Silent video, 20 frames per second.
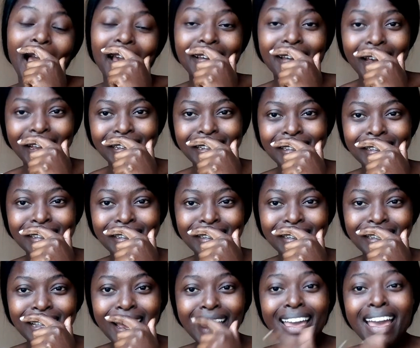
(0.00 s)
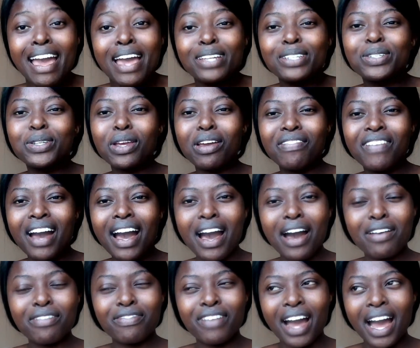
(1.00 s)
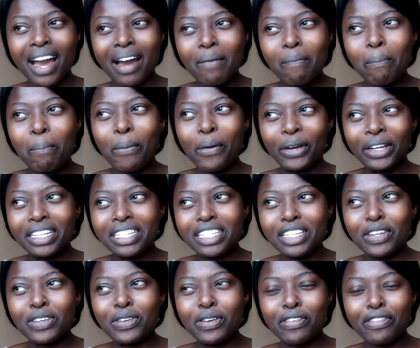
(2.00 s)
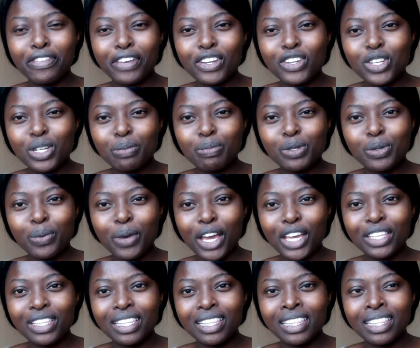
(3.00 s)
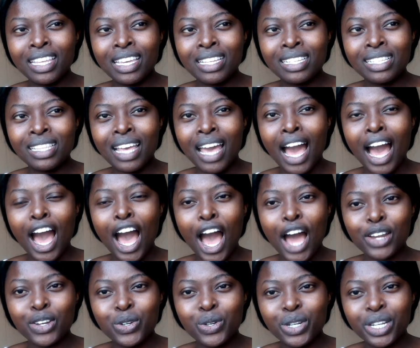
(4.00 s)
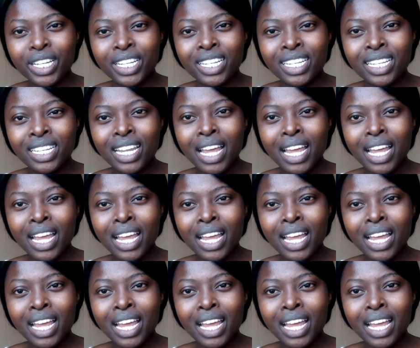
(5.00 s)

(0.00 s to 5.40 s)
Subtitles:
guys, do you ever have a point in your friendships where there is the 100-0,